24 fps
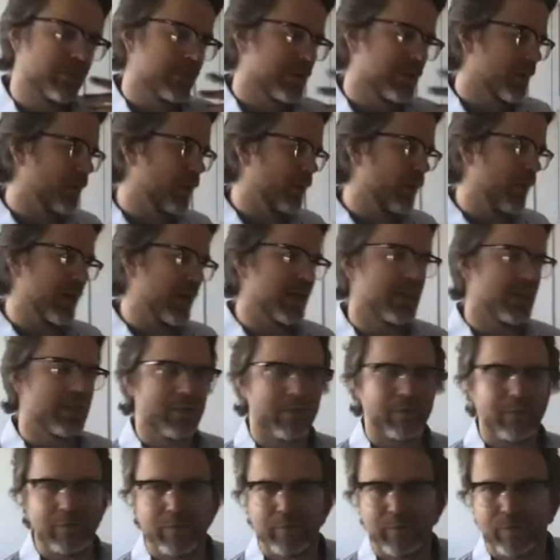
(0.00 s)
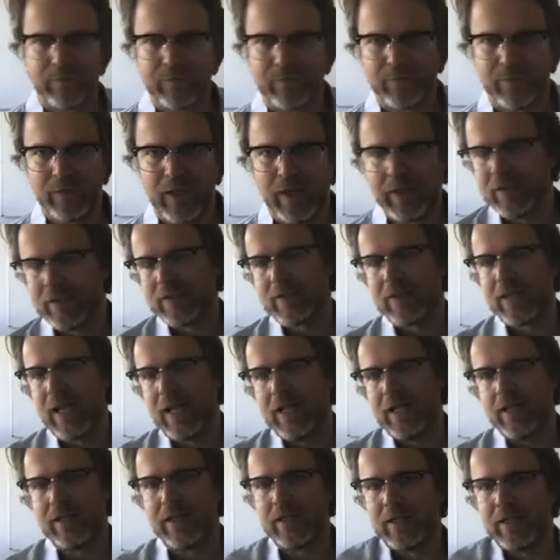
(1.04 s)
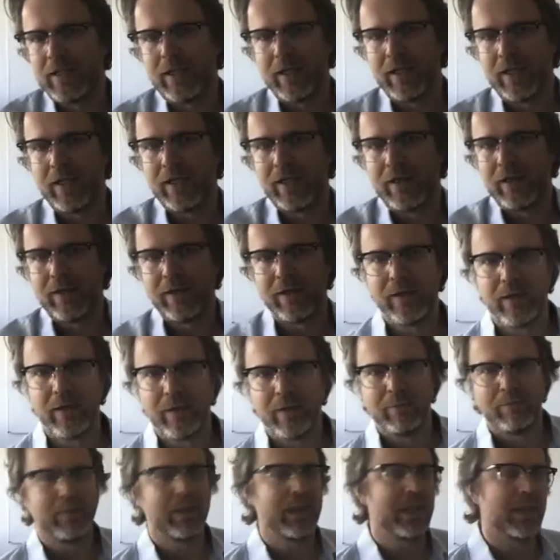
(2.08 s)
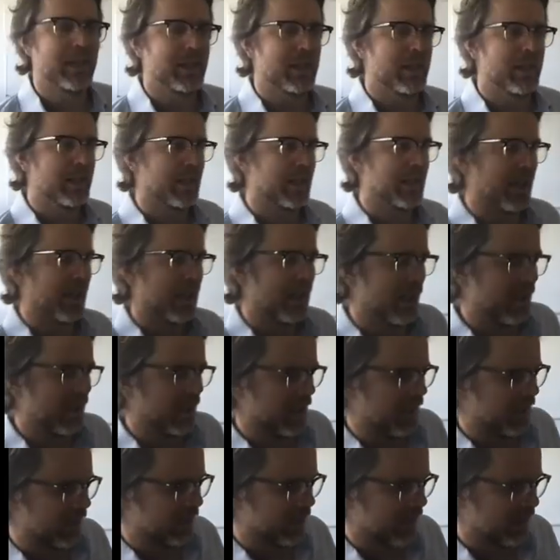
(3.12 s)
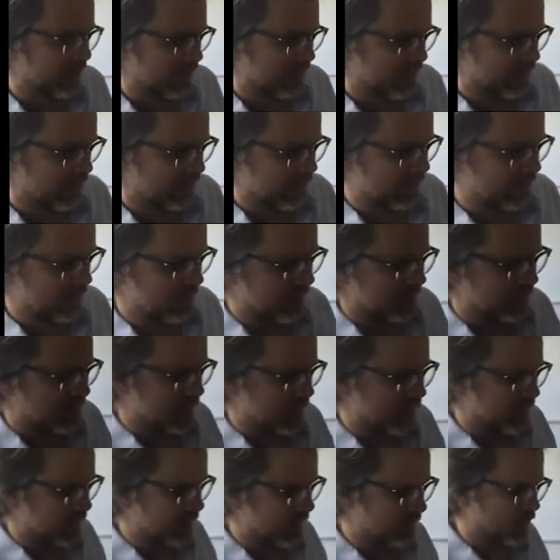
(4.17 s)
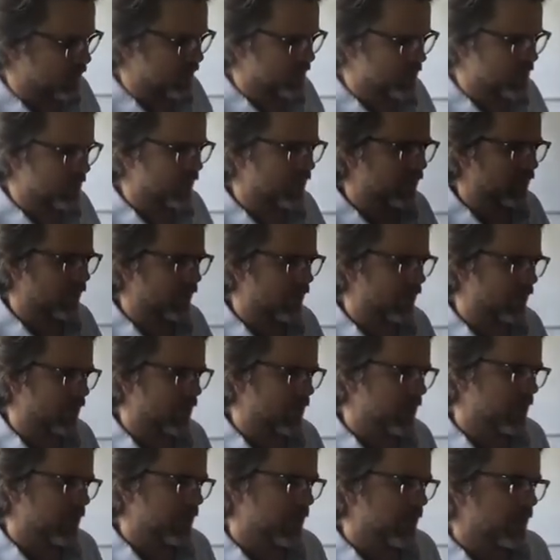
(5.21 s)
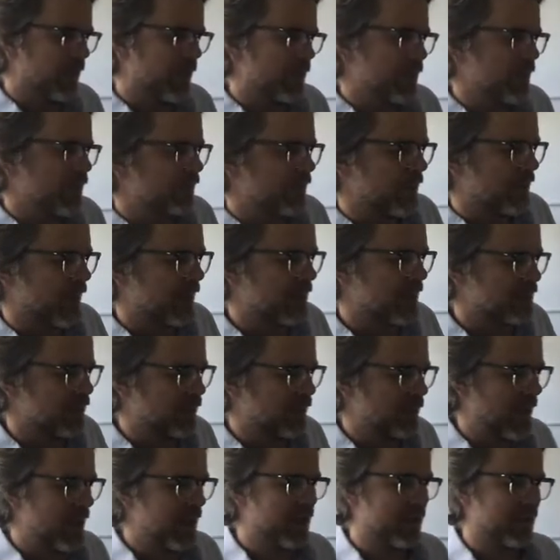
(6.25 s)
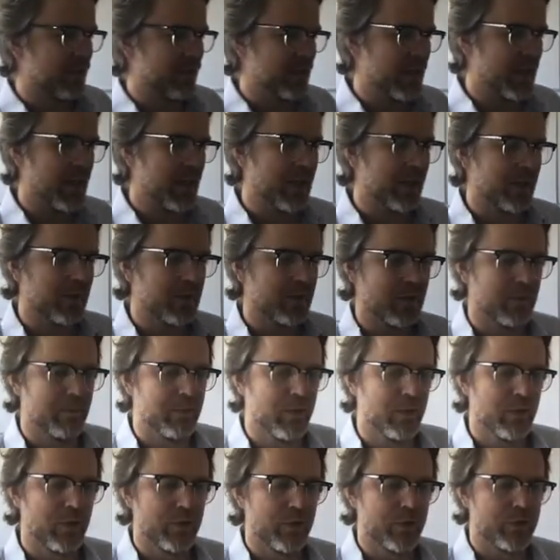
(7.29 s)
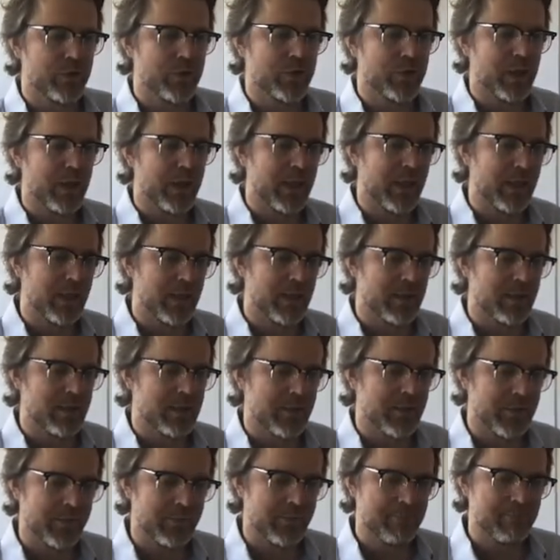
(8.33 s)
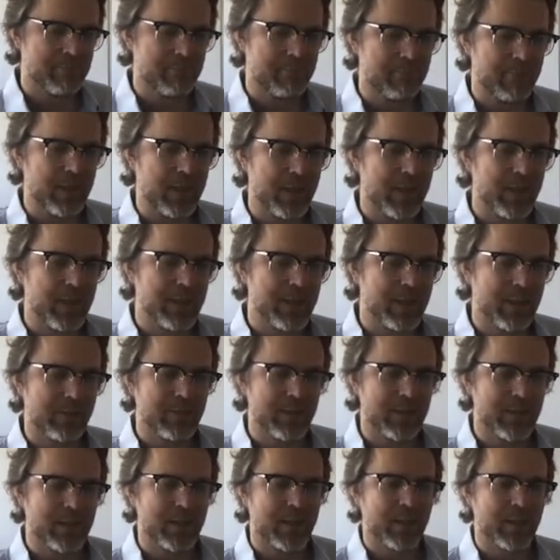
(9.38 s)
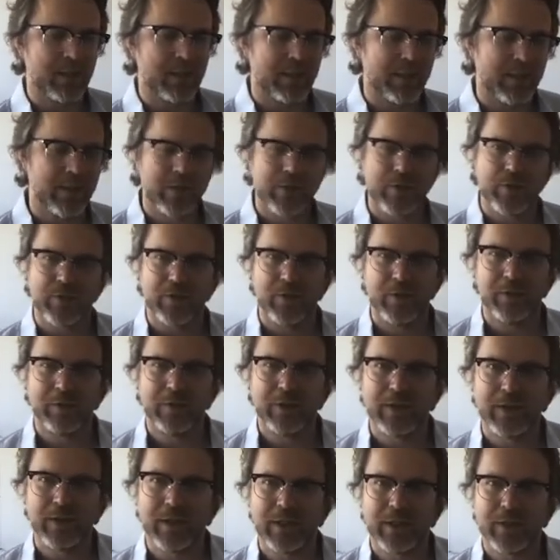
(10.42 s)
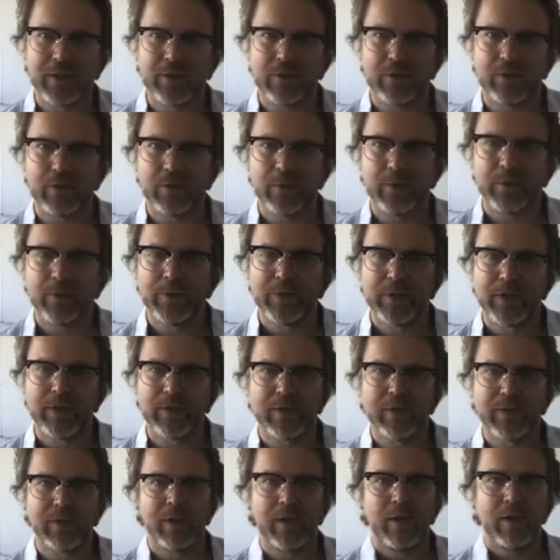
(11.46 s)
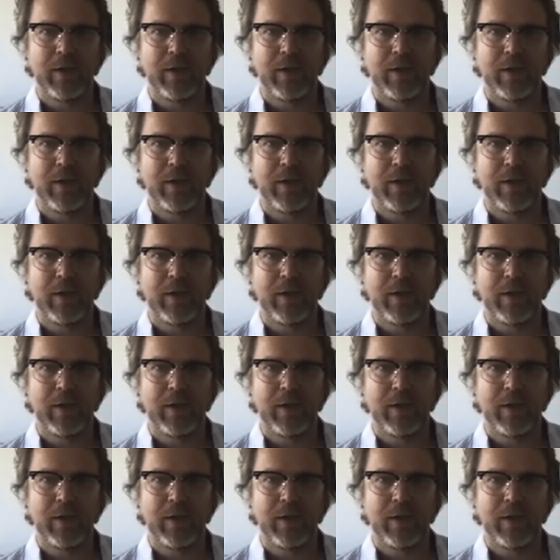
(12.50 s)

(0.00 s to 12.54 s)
ways of understanding and being and so on and so forth. And so part of the article emerged as an attempt to tell the history of international criminal justice,